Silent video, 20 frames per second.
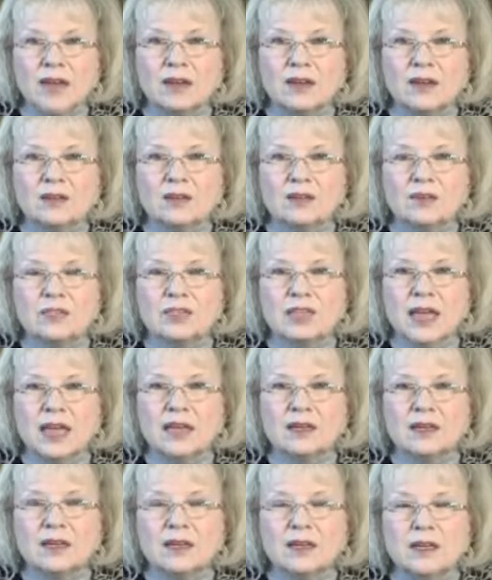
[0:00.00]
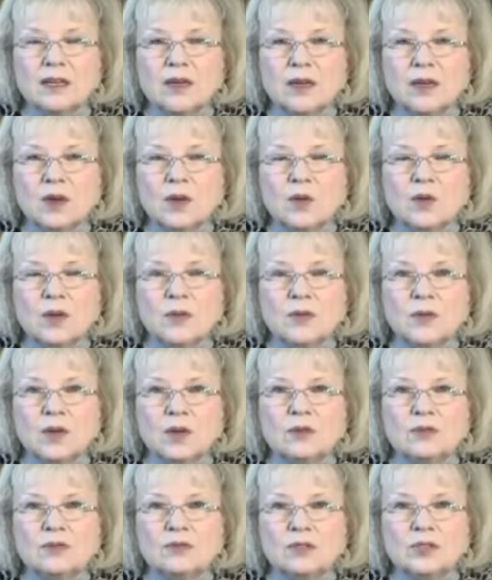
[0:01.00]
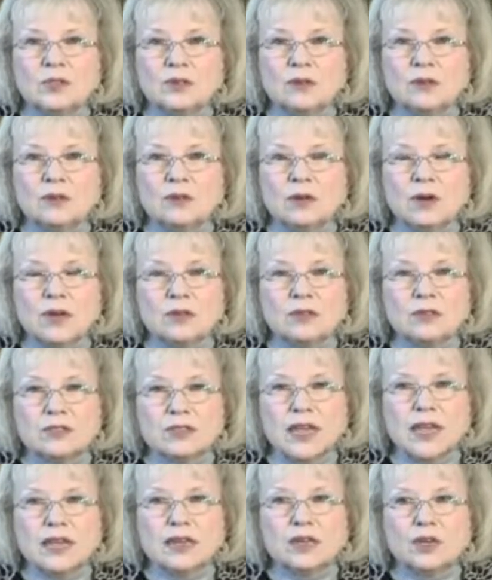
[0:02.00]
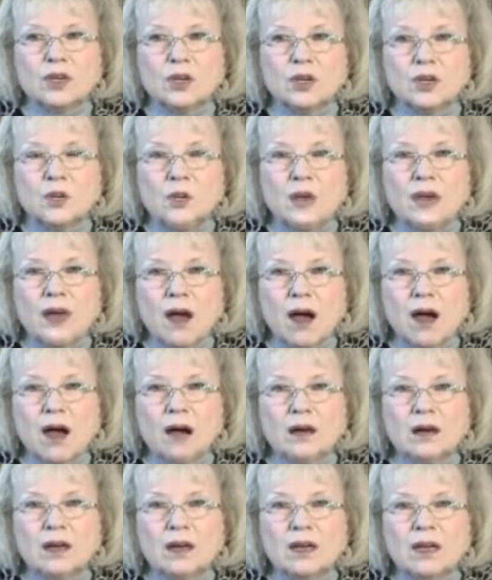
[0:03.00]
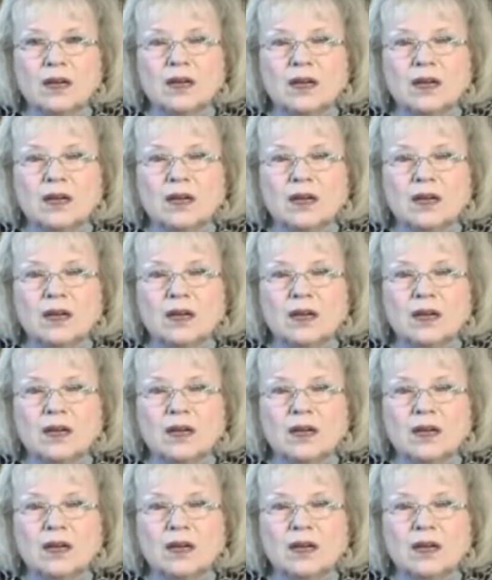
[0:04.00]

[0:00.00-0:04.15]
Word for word: understanding we move to understanding who we are.